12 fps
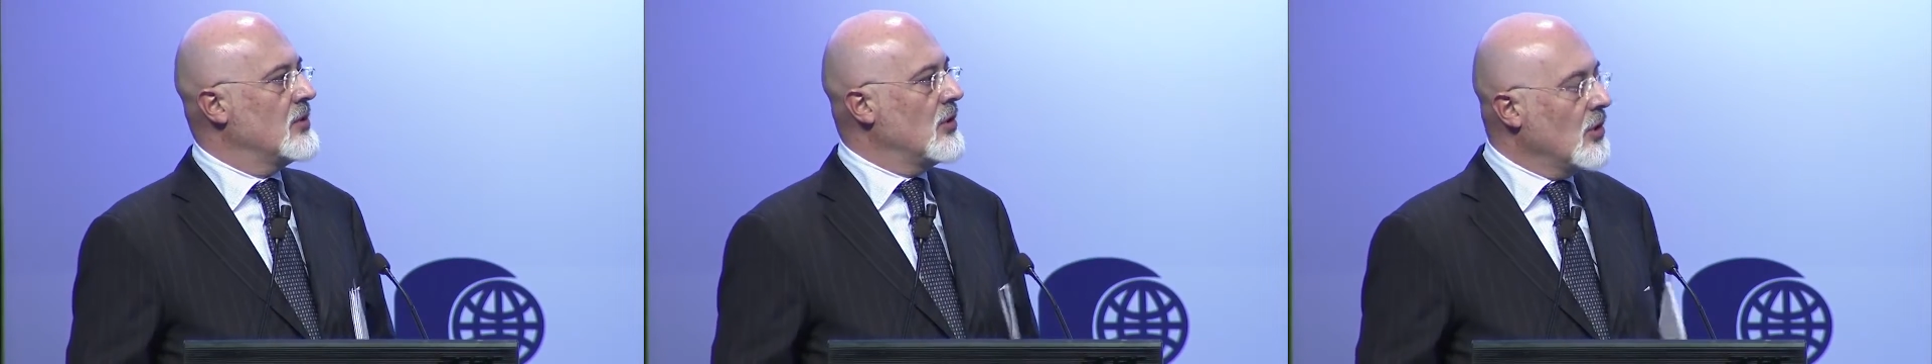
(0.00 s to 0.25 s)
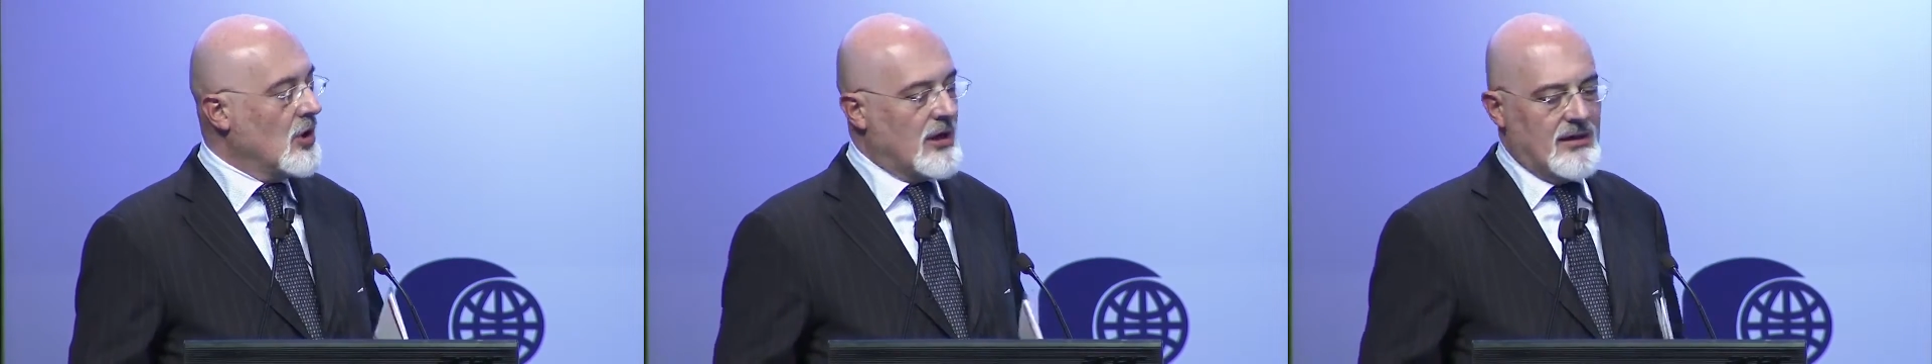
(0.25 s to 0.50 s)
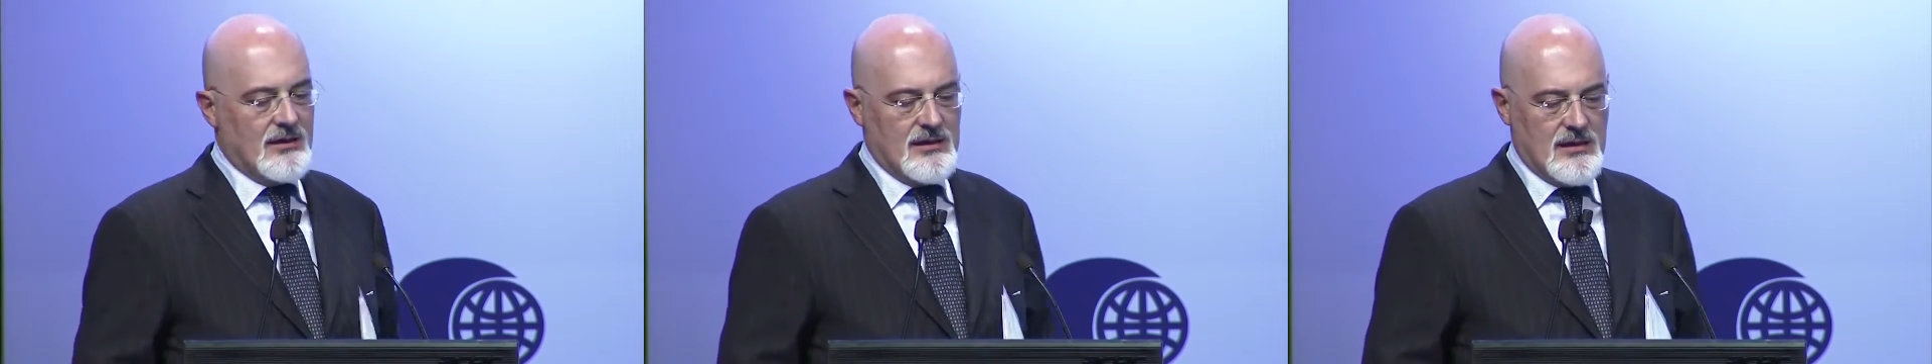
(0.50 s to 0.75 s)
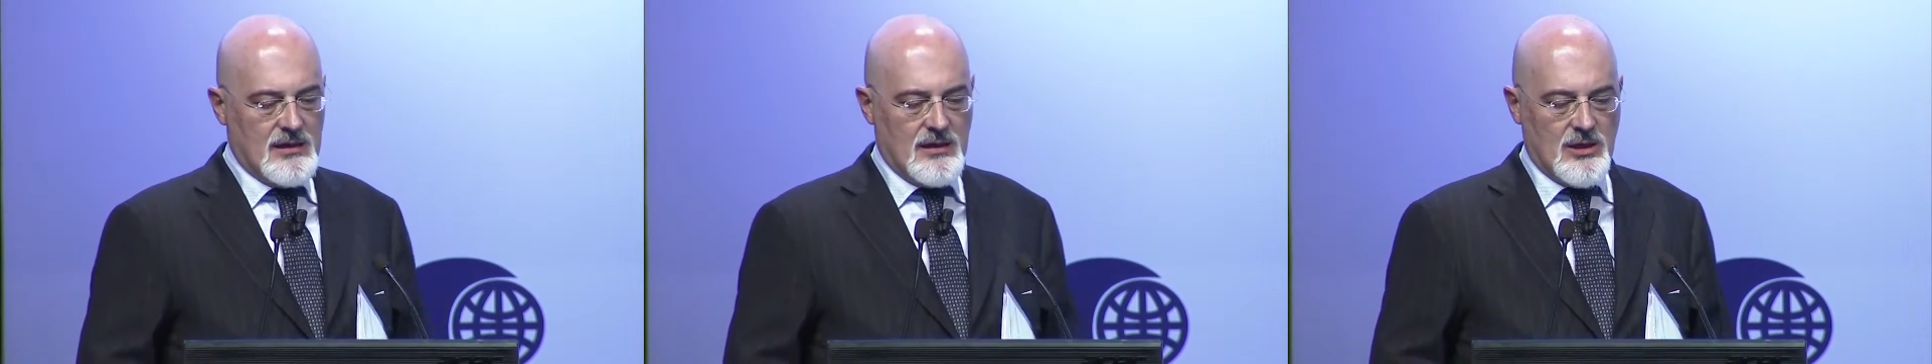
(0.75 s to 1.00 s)
or
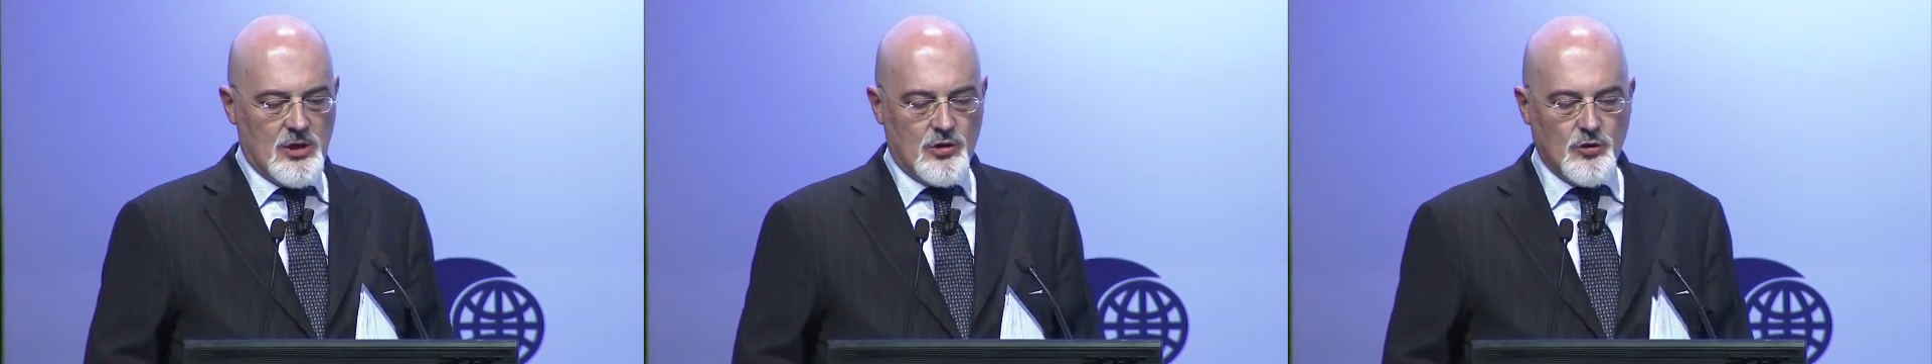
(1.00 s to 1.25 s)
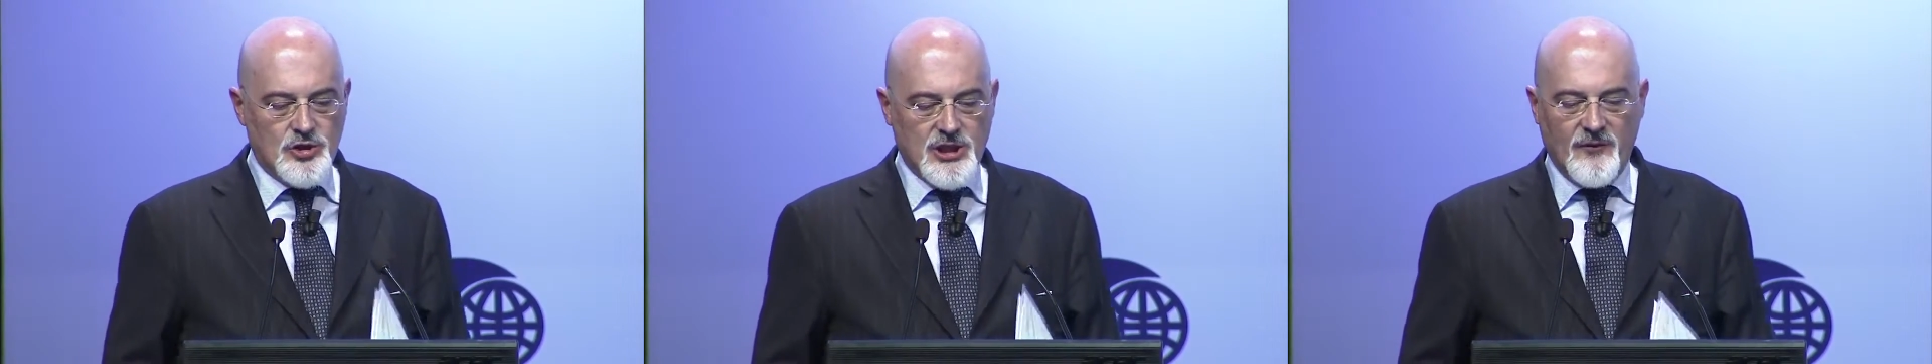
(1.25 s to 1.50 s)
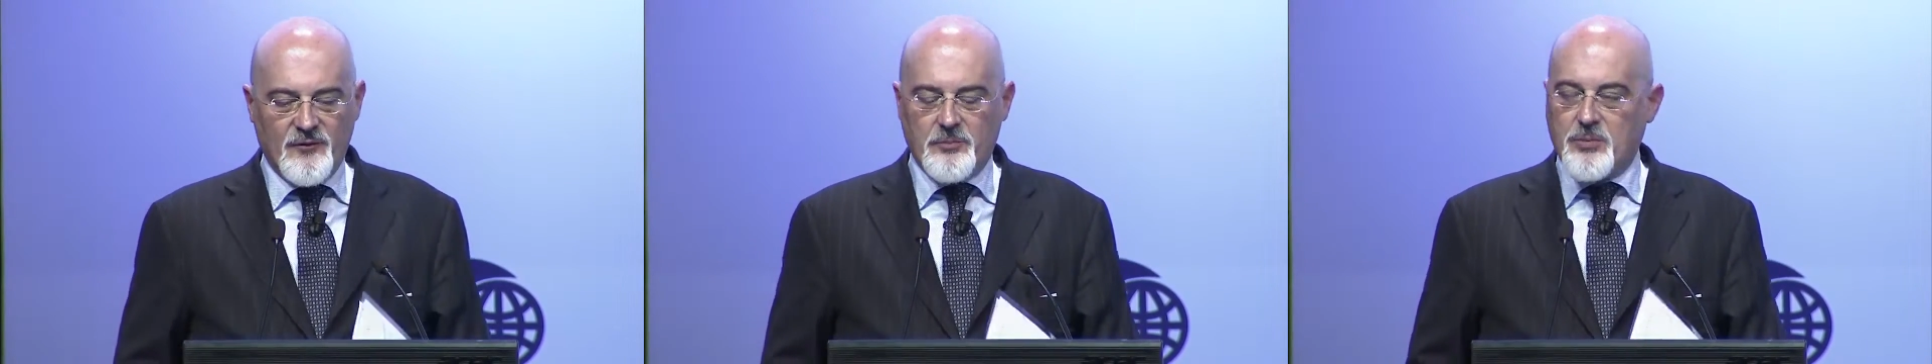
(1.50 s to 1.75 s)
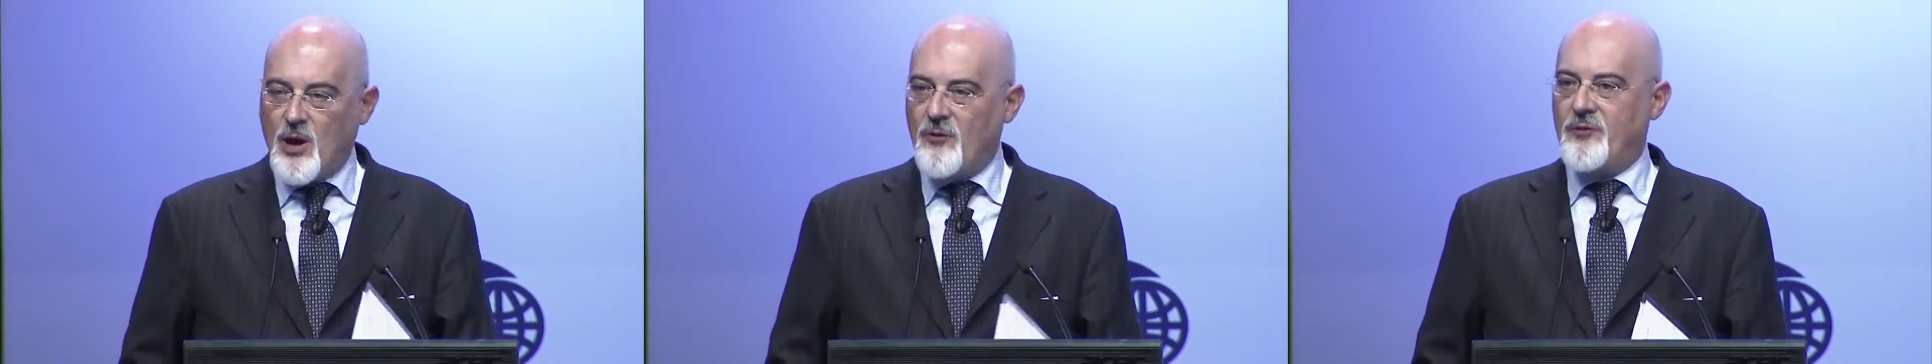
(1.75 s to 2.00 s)
to shift
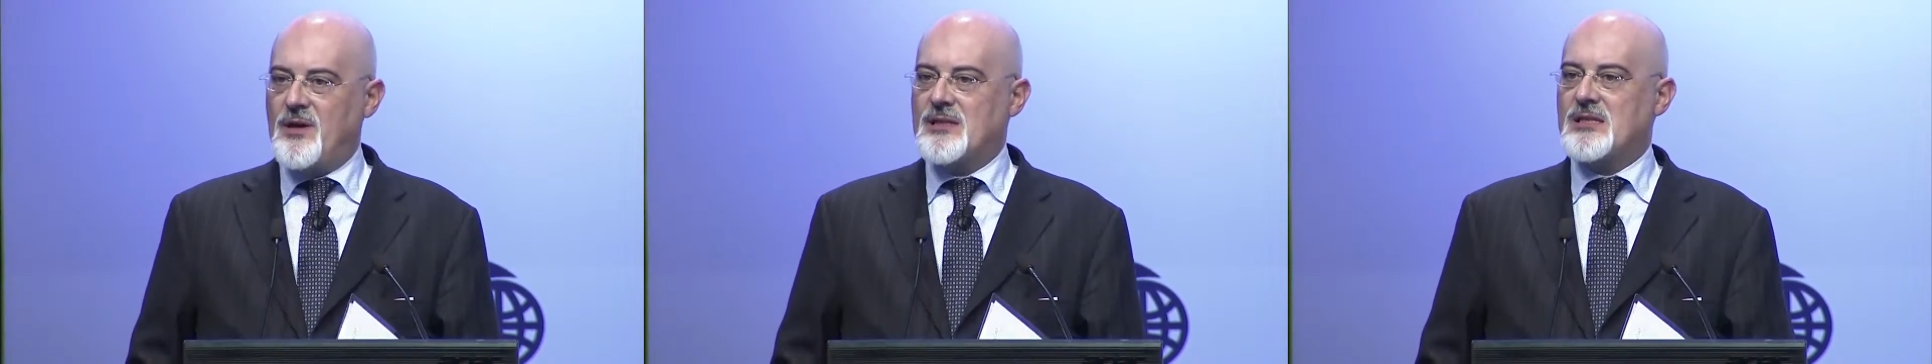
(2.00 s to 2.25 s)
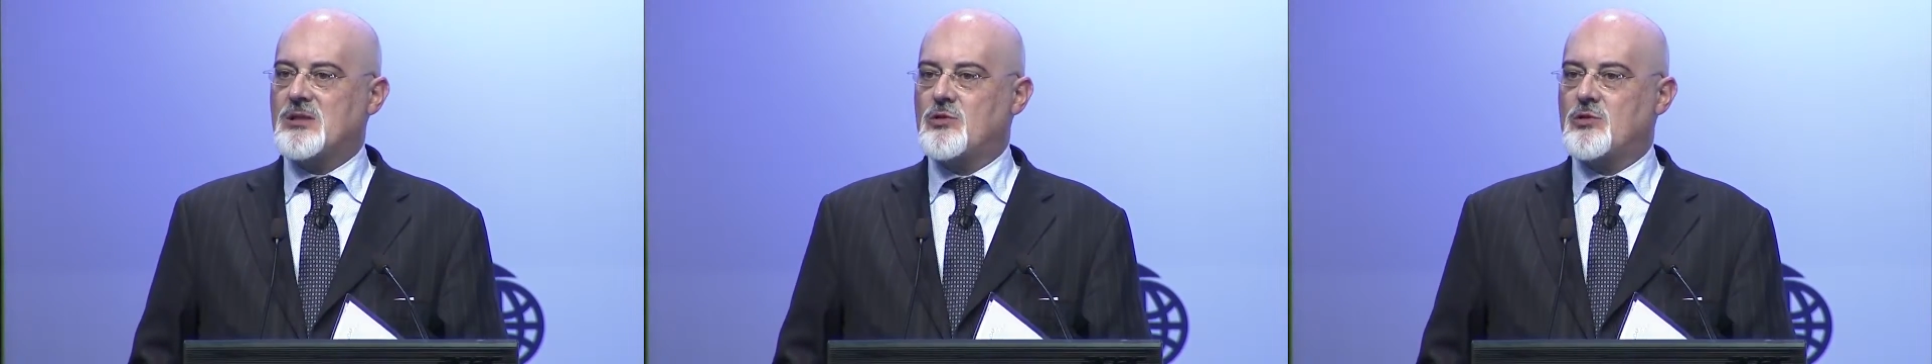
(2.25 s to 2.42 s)
profits